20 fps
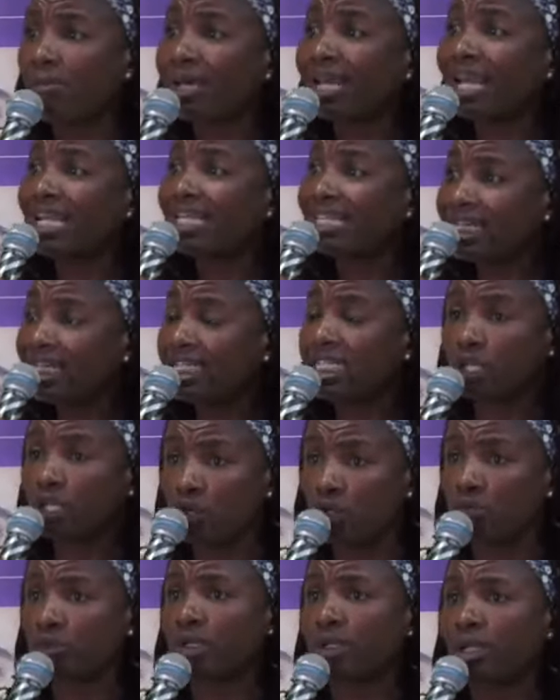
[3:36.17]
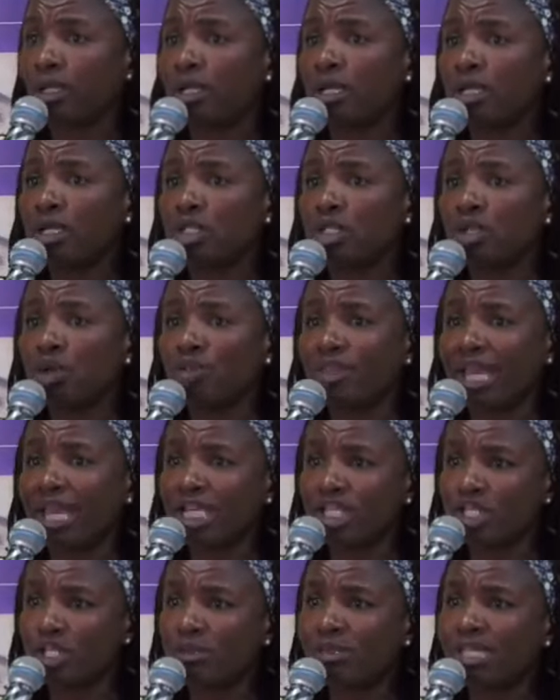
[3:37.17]
But I need a loan. So there
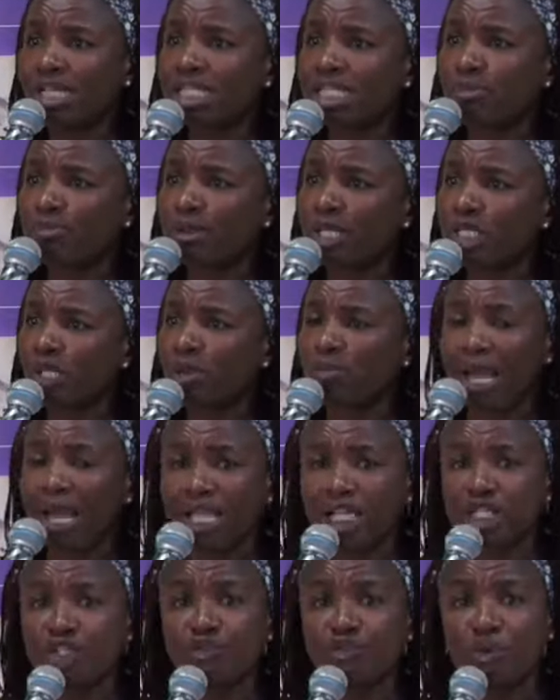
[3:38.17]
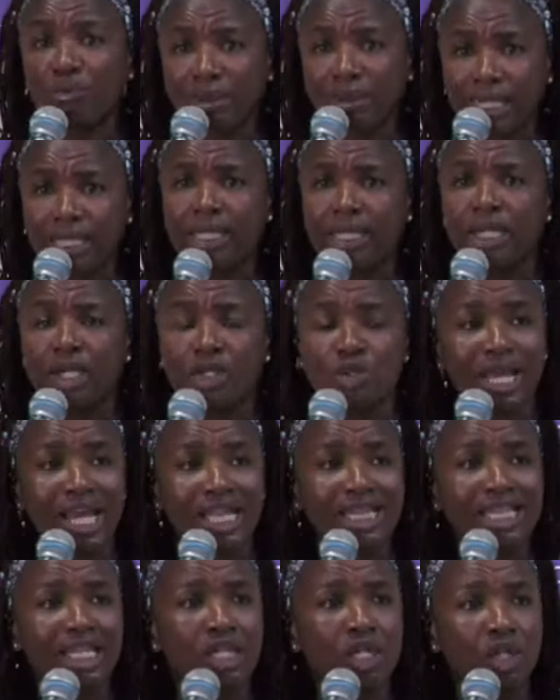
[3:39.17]
has to be that special package for me to
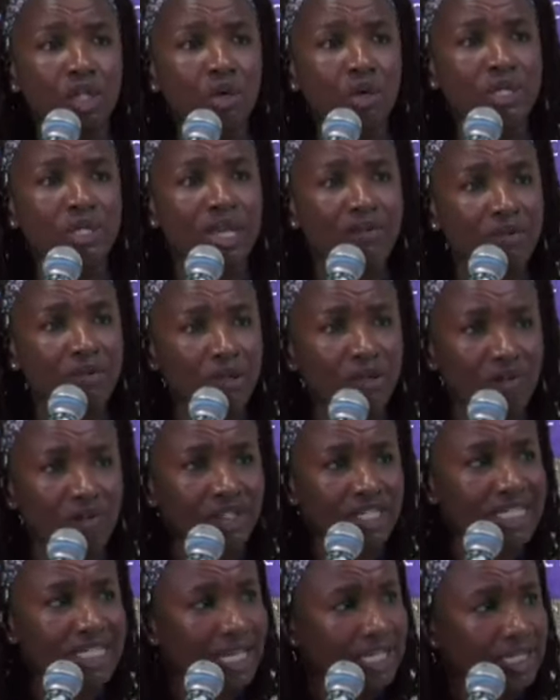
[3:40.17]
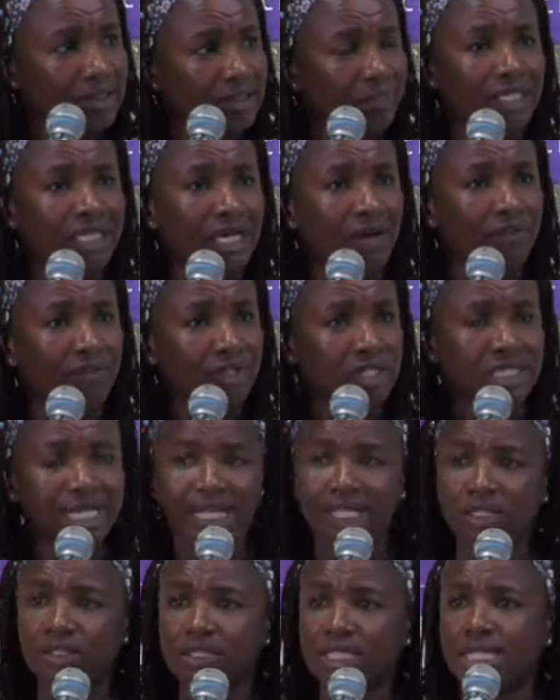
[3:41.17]
get that loan even without the
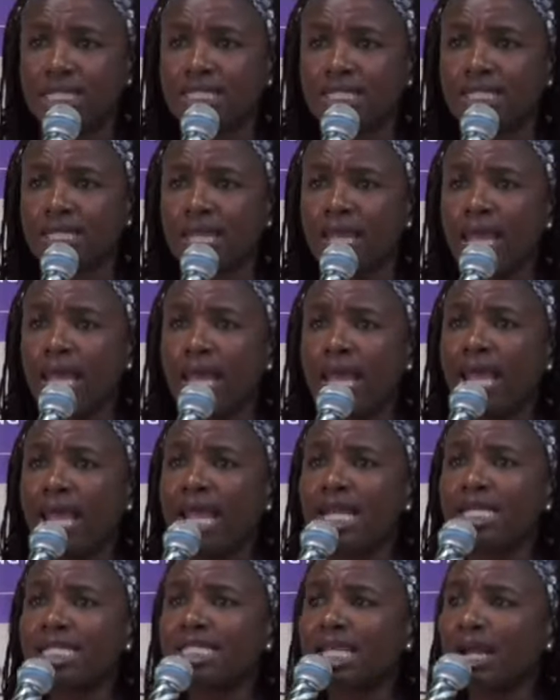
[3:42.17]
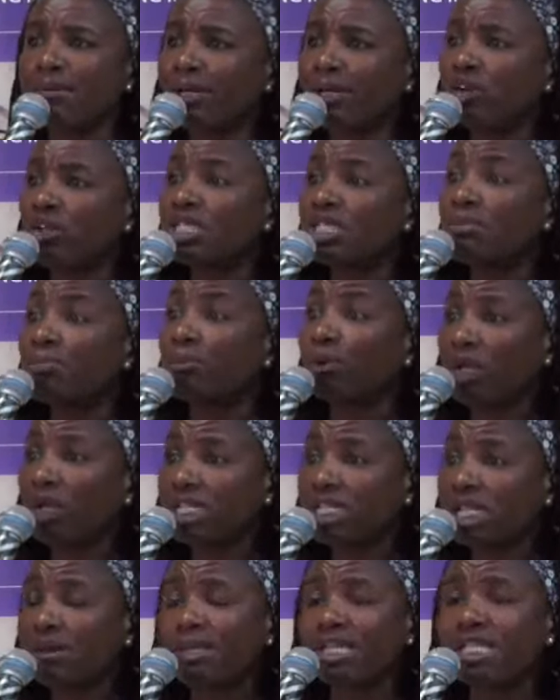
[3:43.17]
title deeds. And some are not
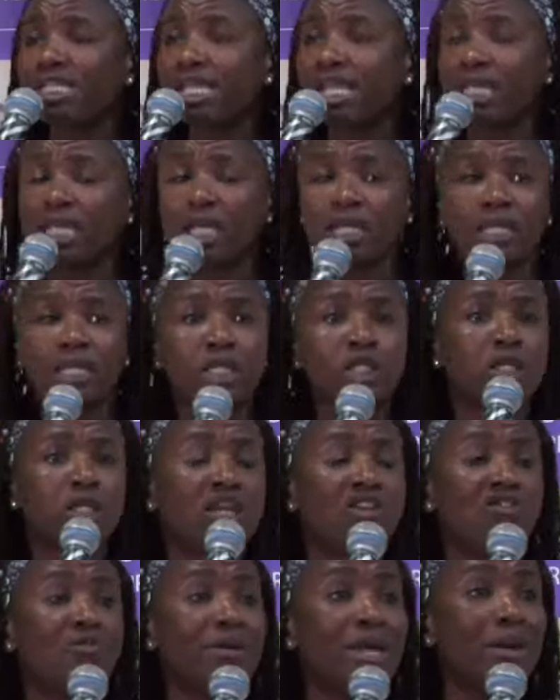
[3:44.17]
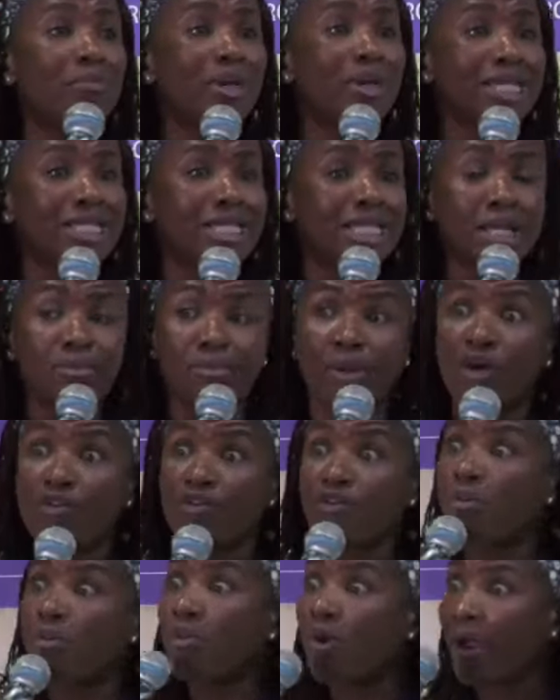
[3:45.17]
employed, some are saying, give me a
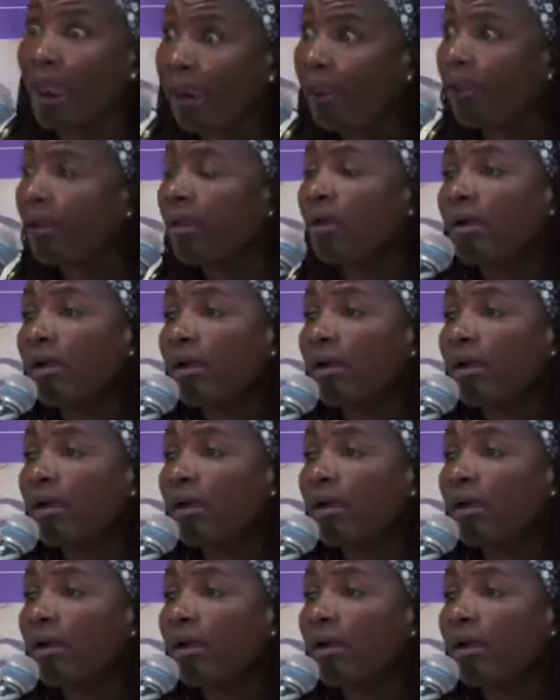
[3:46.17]
payslip. From where?